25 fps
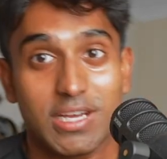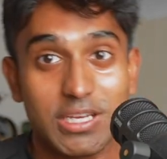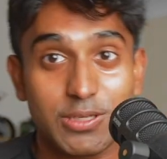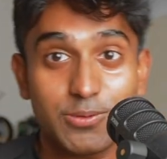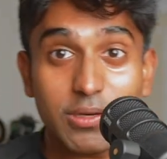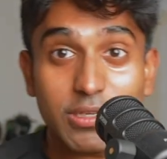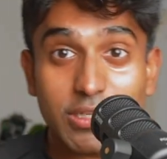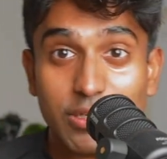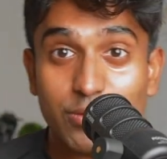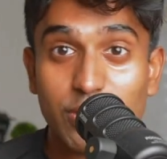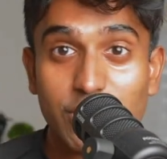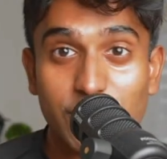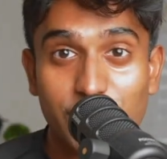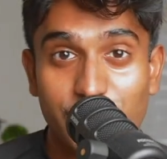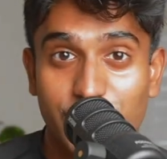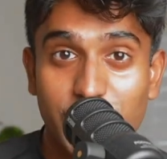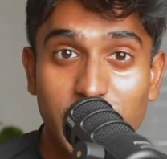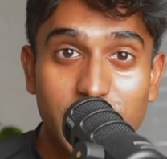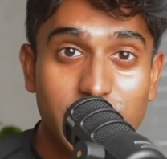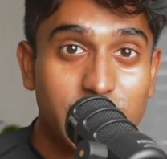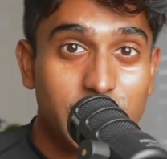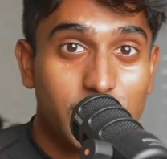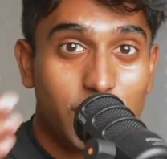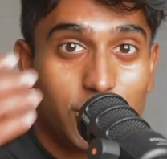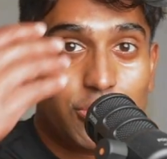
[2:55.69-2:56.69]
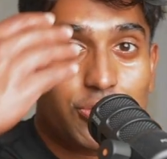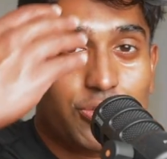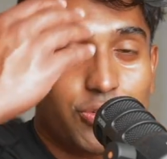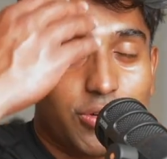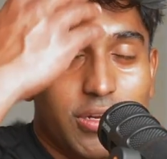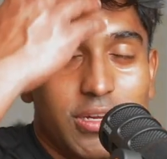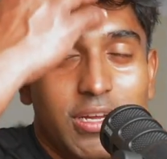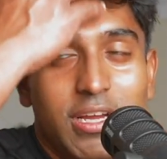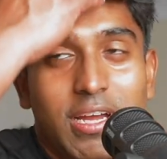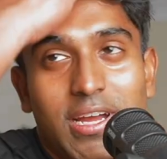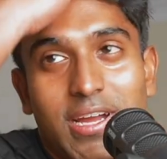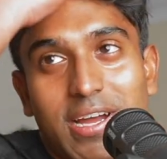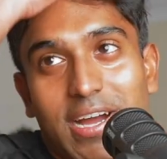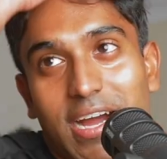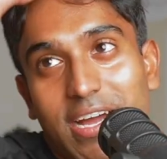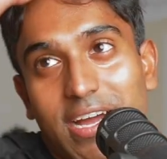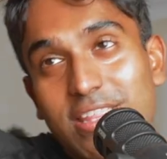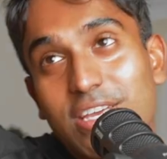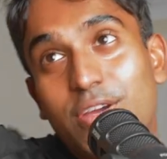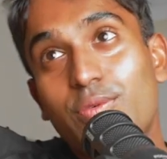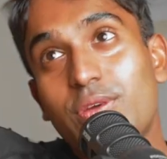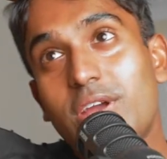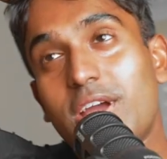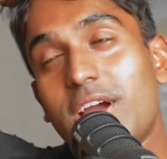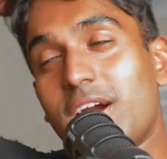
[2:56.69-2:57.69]
Especially with the Fiji Ultra, I
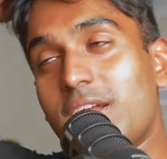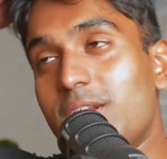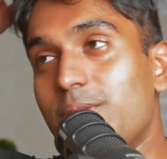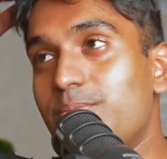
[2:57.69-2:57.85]
think we had